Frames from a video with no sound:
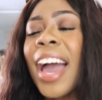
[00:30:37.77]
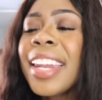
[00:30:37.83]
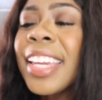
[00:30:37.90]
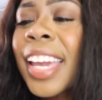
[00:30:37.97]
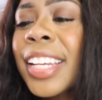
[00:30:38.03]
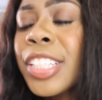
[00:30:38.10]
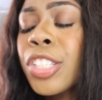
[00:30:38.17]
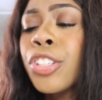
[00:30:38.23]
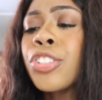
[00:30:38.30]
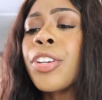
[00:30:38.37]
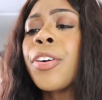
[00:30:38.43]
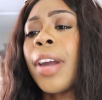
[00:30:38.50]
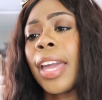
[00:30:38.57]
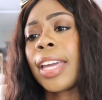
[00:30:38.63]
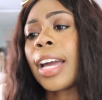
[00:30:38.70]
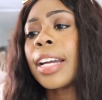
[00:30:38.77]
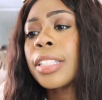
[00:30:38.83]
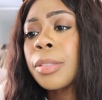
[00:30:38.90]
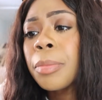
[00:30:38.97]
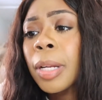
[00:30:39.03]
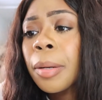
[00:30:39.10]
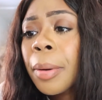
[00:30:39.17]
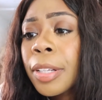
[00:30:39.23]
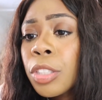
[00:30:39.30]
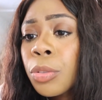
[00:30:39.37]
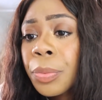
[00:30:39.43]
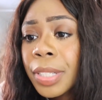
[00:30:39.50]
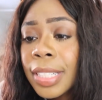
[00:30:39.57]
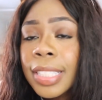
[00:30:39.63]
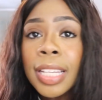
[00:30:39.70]
I didn't get any surgery. Okay, yeah, because I'm not about
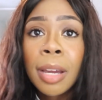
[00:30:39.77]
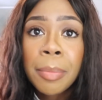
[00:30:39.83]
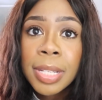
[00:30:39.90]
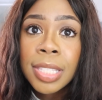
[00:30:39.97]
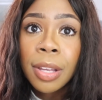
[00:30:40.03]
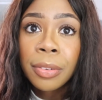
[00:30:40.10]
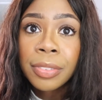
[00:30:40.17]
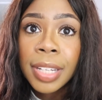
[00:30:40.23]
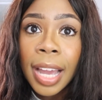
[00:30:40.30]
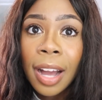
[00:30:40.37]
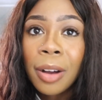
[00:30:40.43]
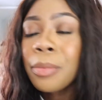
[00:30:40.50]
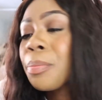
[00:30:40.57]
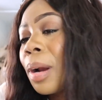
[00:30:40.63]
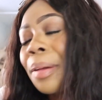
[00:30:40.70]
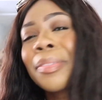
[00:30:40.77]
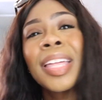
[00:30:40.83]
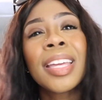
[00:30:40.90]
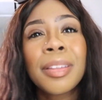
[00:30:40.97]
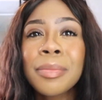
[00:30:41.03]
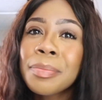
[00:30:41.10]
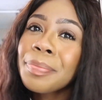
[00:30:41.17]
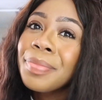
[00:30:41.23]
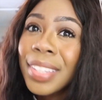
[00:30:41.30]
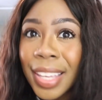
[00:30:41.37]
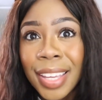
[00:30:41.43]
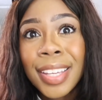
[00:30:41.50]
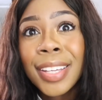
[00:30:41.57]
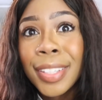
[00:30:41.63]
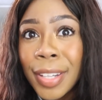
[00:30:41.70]
to redesign myself now. Probably like
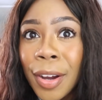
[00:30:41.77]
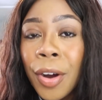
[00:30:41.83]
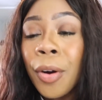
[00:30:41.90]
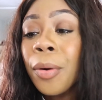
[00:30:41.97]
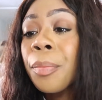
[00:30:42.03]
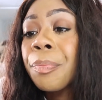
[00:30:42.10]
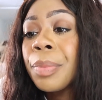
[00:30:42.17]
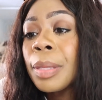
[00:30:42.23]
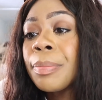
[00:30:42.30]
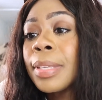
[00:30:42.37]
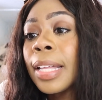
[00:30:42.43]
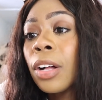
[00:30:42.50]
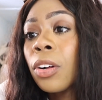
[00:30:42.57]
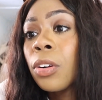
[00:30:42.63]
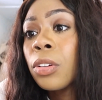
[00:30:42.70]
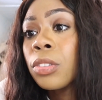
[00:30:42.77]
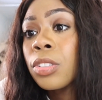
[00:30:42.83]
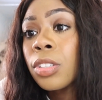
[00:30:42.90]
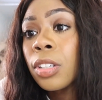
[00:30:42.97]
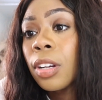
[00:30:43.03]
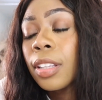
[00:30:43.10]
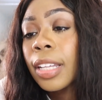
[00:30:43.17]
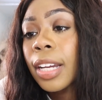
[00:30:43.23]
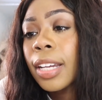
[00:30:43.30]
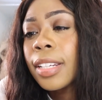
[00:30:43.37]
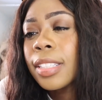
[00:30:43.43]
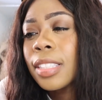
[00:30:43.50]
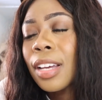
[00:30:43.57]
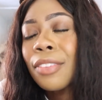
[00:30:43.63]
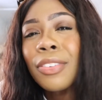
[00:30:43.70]
you know, BBL culture, all that kind
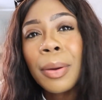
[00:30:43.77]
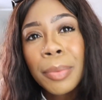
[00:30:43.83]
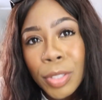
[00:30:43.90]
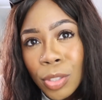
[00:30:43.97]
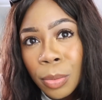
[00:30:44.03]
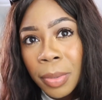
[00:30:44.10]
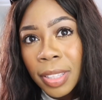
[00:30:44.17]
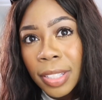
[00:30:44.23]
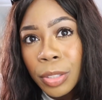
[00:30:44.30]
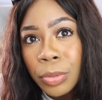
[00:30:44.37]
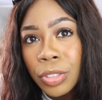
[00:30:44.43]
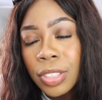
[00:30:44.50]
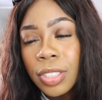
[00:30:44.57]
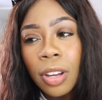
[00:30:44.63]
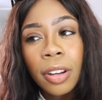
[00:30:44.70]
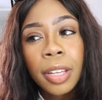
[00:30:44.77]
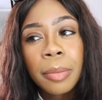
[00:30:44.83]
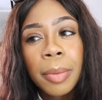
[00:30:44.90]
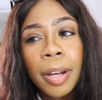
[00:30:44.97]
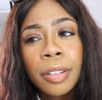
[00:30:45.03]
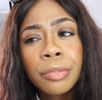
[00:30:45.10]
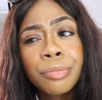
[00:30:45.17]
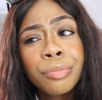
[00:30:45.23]
of stuff. I'm assuming that's what she's talking about.